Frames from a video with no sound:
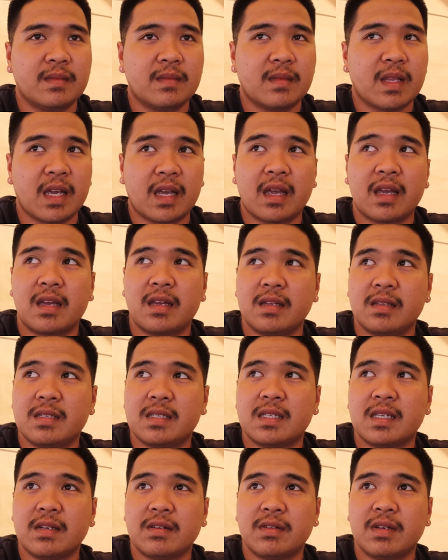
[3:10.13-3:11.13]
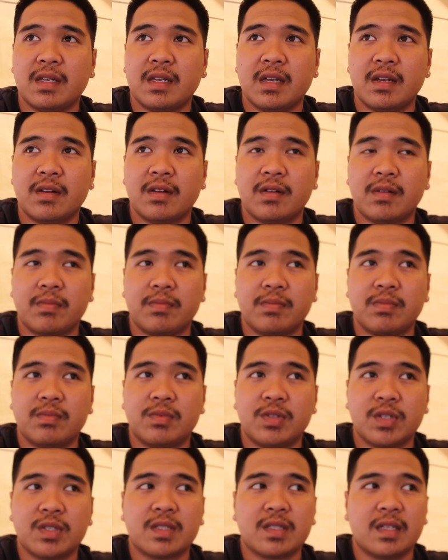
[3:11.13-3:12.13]
Like I can see here
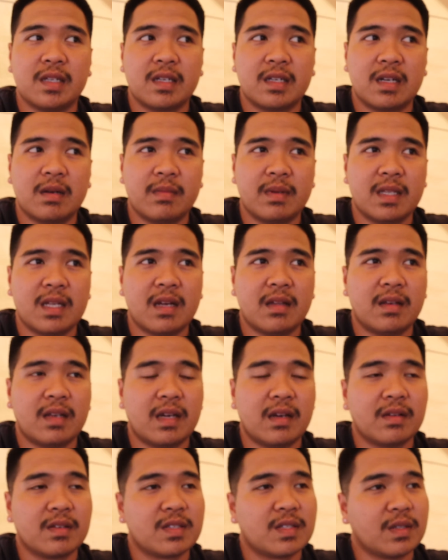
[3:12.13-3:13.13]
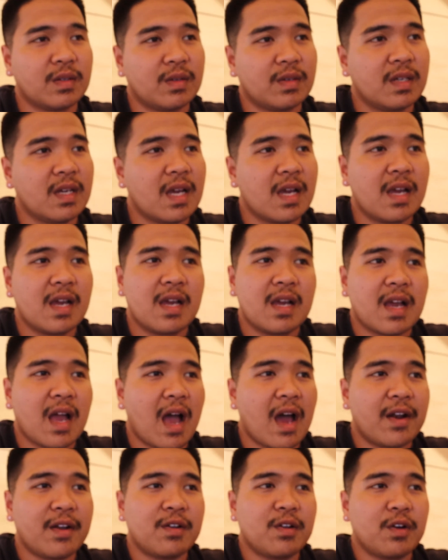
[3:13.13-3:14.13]
drizzling coming down now, so
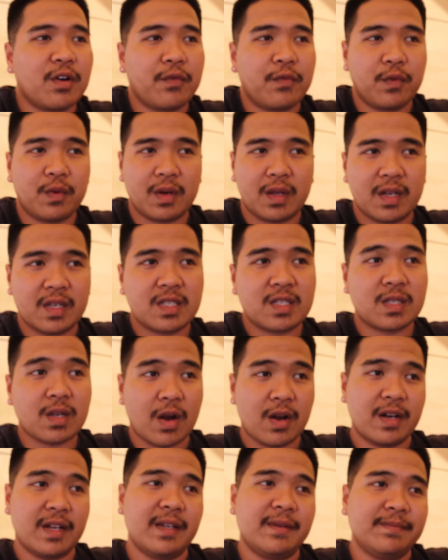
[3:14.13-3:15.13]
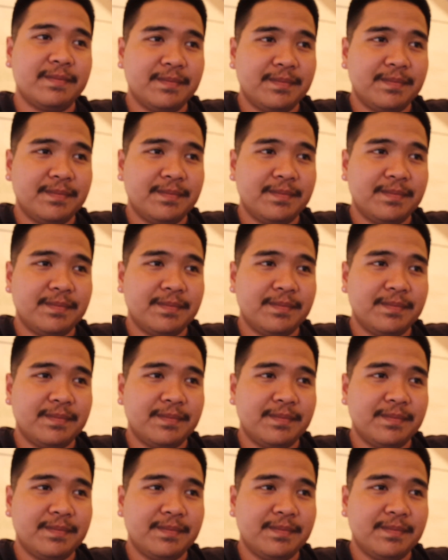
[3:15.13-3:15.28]
I don't know if we're gonna start it